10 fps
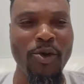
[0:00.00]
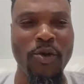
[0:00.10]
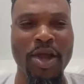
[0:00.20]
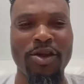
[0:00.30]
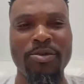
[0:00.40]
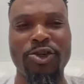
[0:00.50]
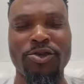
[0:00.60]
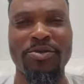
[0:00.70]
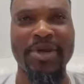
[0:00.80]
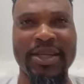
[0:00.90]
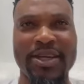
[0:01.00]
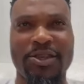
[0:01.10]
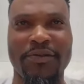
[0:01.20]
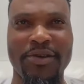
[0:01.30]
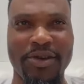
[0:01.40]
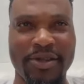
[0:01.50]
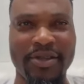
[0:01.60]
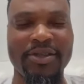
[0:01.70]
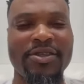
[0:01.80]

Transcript: we are coming through by the grace of God.